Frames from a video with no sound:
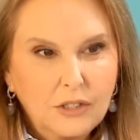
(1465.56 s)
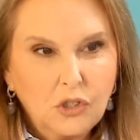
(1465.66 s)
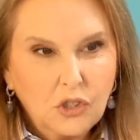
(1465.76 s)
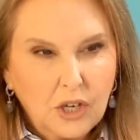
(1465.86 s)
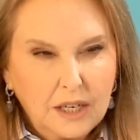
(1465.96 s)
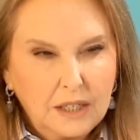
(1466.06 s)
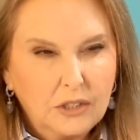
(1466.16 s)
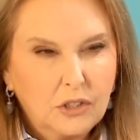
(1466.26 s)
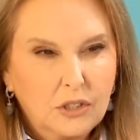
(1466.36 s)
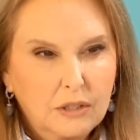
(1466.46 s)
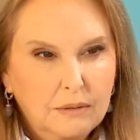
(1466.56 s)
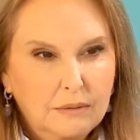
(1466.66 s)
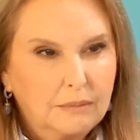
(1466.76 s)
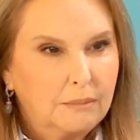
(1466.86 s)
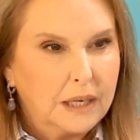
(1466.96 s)
That's changed
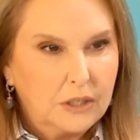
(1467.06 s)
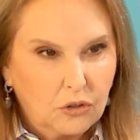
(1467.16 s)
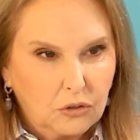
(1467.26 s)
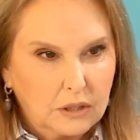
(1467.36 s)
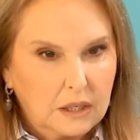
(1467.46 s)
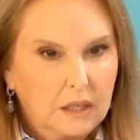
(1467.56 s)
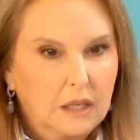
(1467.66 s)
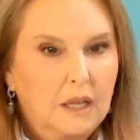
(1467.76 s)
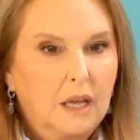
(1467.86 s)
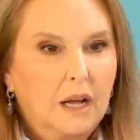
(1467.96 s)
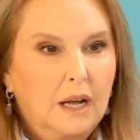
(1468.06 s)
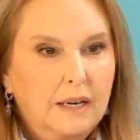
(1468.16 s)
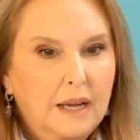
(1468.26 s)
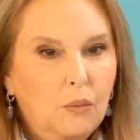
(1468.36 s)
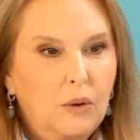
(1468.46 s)
majorly.
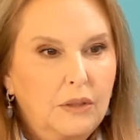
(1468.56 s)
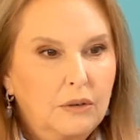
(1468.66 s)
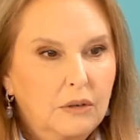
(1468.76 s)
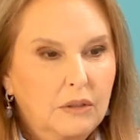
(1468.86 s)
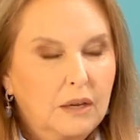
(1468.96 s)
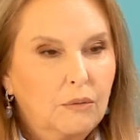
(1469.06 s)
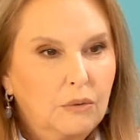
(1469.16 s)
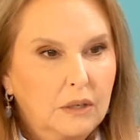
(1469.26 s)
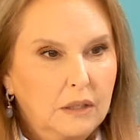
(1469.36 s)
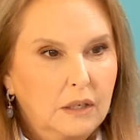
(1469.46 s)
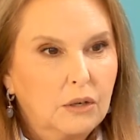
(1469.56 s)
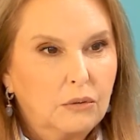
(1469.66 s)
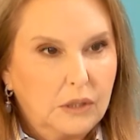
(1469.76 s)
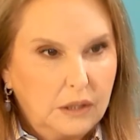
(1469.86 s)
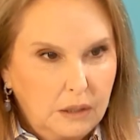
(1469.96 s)
Now, whether they really
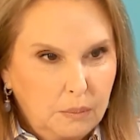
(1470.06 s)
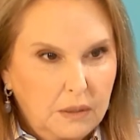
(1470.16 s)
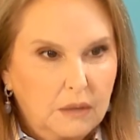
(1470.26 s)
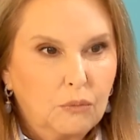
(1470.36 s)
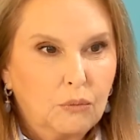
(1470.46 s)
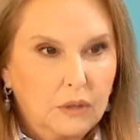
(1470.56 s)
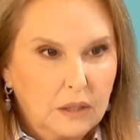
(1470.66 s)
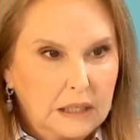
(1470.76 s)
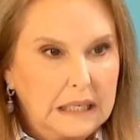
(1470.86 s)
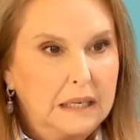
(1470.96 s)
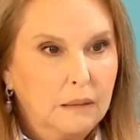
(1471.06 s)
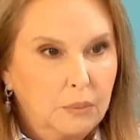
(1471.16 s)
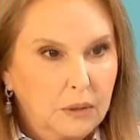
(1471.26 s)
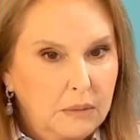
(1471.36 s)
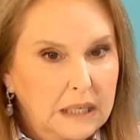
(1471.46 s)
go deep and really
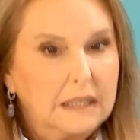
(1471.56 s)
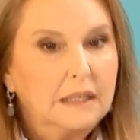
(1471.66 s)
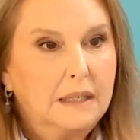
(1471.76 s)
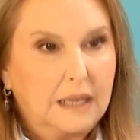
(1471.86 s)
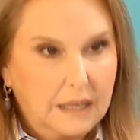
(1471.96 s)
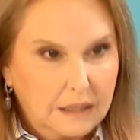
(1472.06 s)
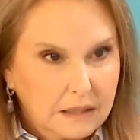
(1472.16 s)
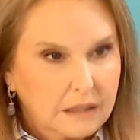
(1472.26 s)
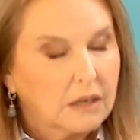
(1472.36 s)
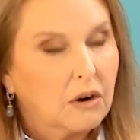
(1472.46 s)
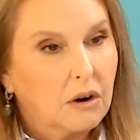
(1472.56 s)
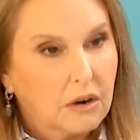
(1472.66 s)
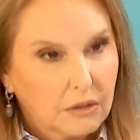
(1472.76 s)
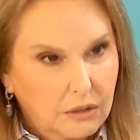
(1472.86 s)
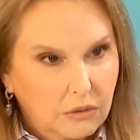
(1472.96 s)
implement, yes, there
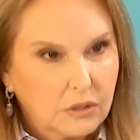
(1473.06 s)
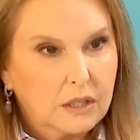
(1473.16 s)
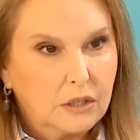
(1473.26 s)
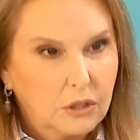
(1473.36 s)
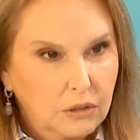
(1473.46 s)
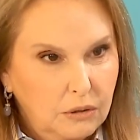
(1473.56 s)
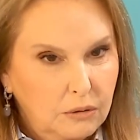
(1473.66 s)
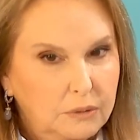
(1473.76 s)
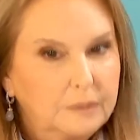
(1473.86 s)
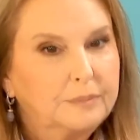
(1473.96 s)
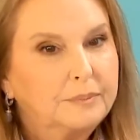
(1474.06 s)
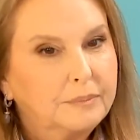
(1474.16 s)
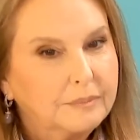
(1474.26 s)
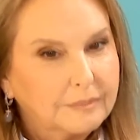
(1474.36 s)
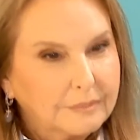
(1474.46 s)
are those that do.
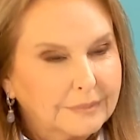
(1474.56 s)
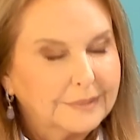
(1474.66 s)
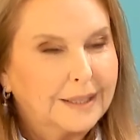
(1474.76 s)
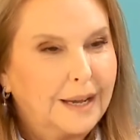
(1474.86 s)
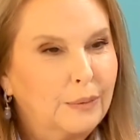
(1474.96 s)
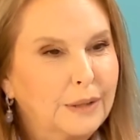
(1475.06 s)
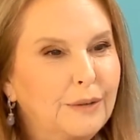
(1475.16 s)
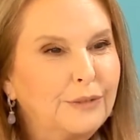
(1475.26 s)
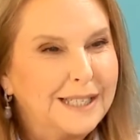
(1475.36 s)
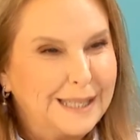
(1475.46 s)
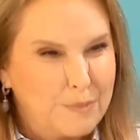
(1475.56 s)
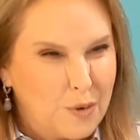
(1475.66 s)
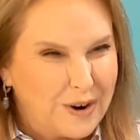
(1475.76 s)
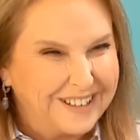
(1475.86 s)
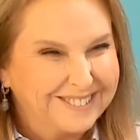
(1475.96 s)
I would love to see
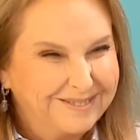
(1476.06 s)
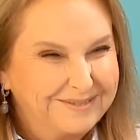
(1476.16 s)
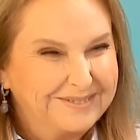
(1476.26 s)
more.